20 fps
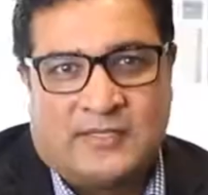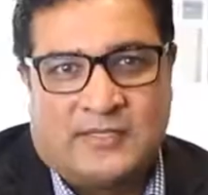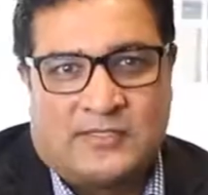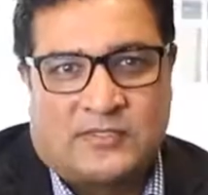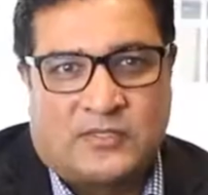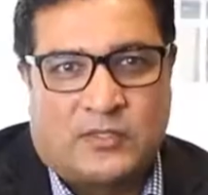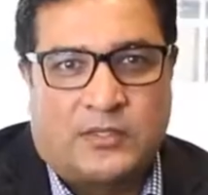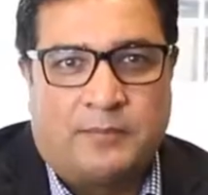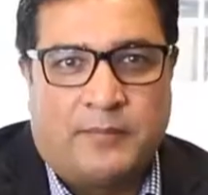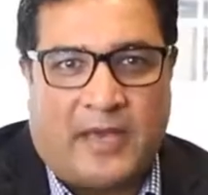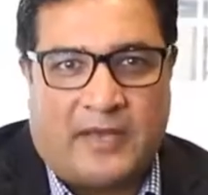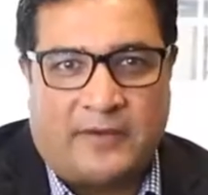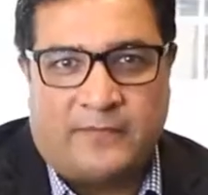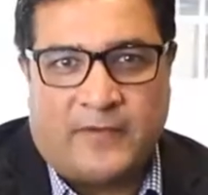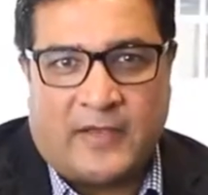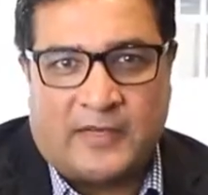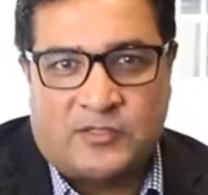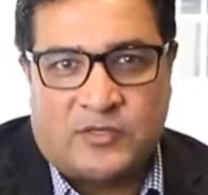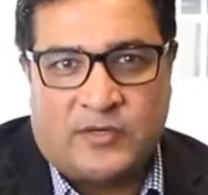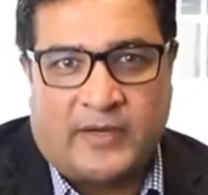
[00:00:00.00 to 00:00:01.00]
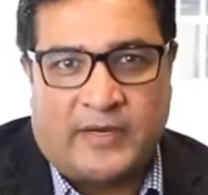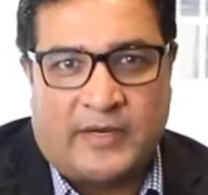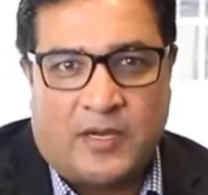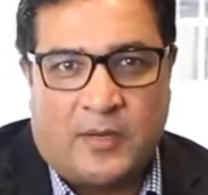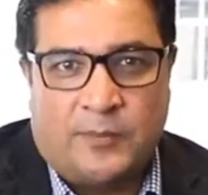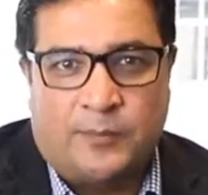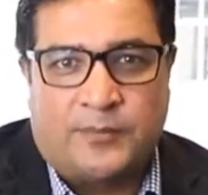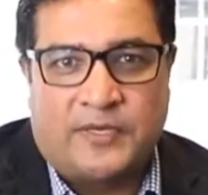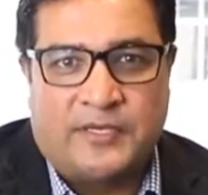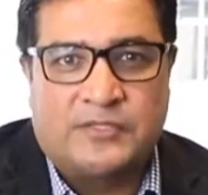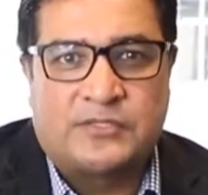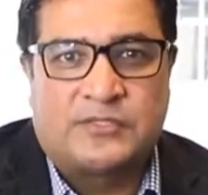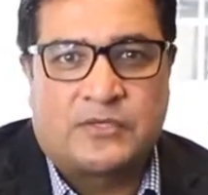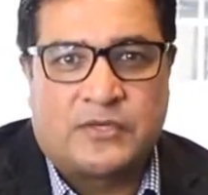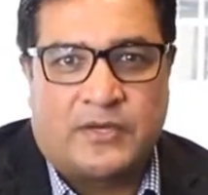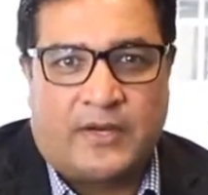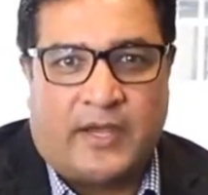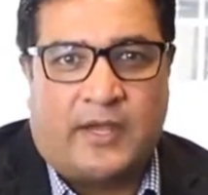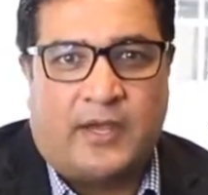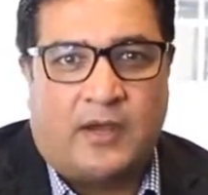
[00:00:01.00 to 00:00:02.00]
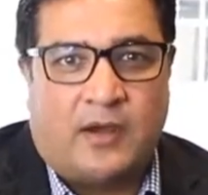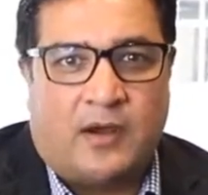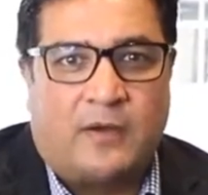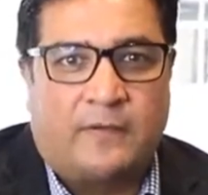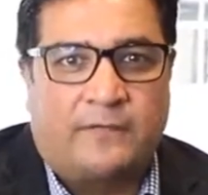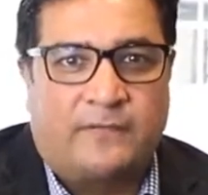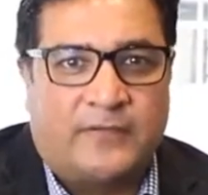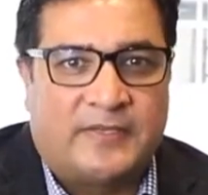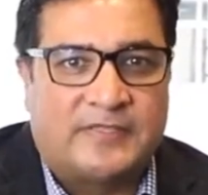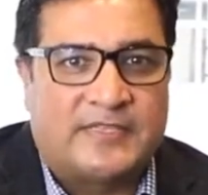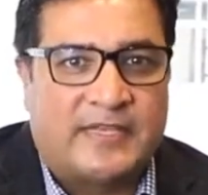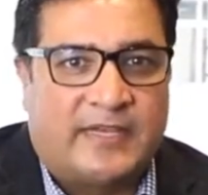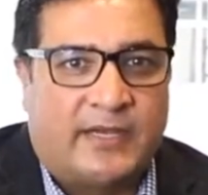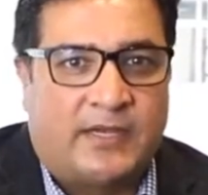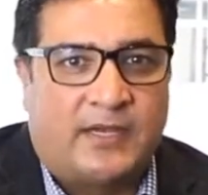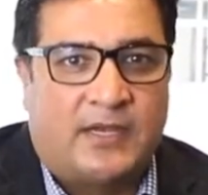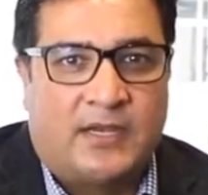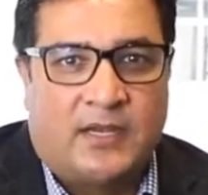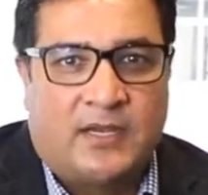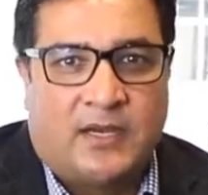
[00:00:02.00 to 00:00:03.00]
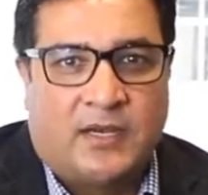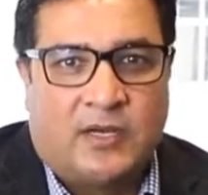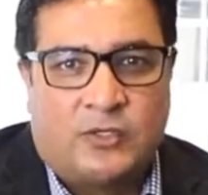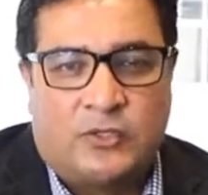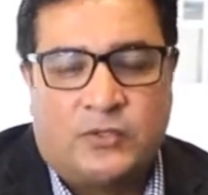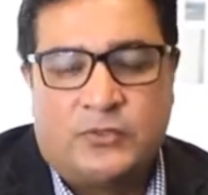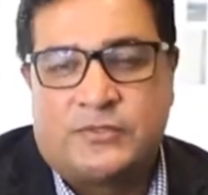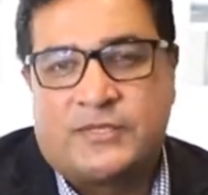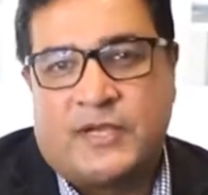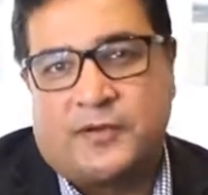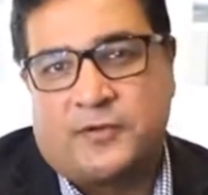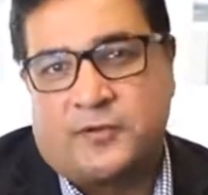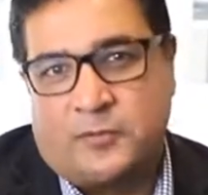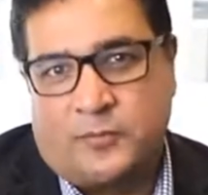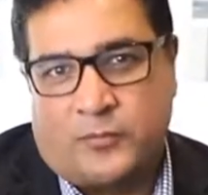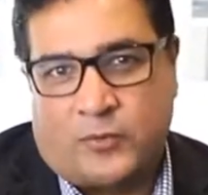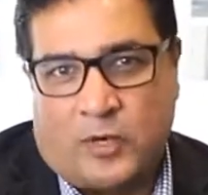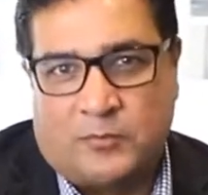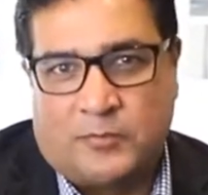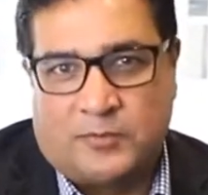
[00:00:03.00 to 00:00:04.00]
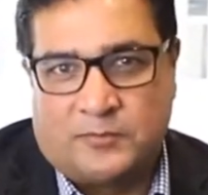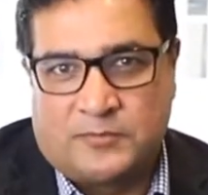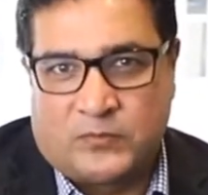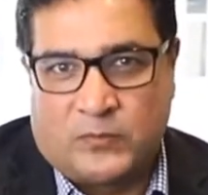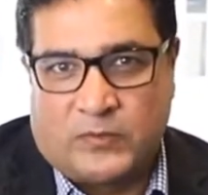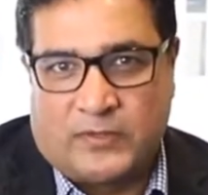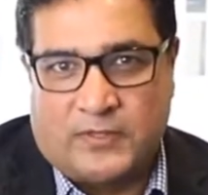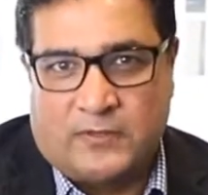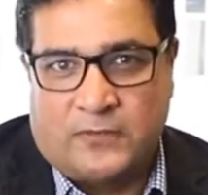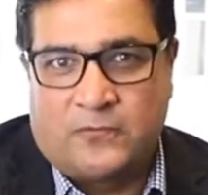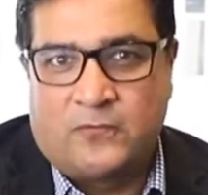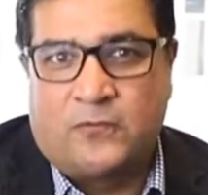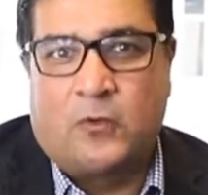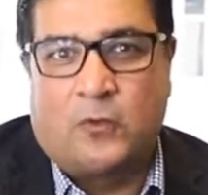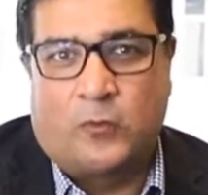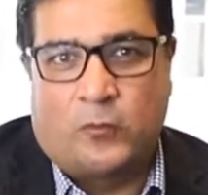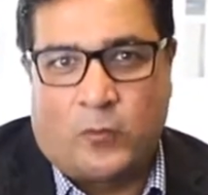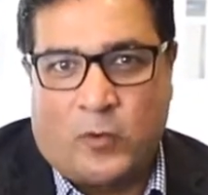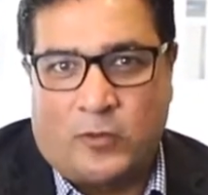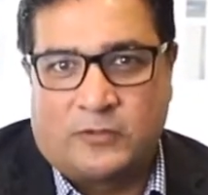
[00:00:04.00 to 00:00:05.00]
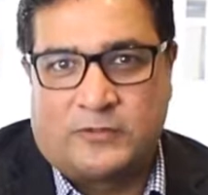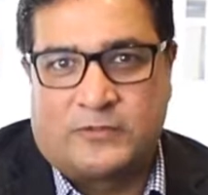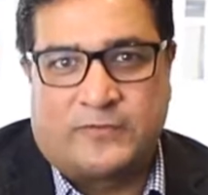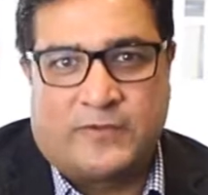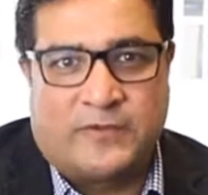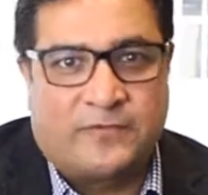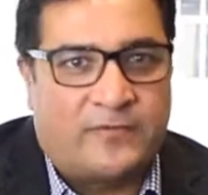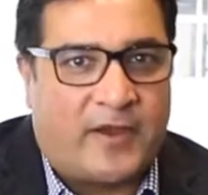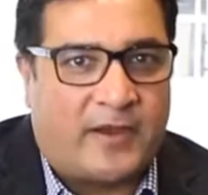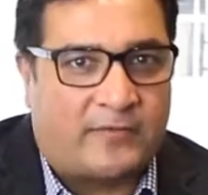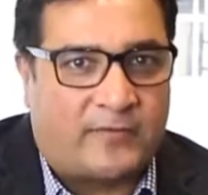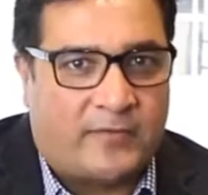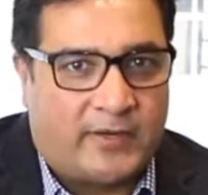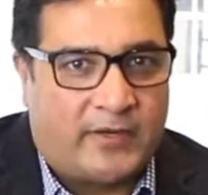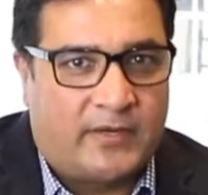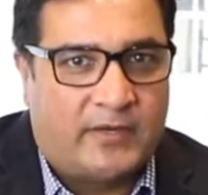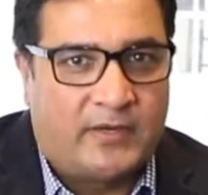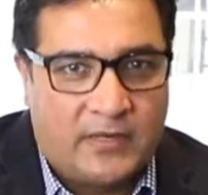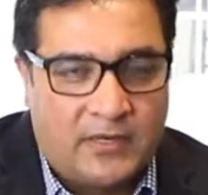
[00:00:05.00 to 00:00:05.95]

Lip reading: So the manufacturing companies today are facing two central problems within the four walls of their factory.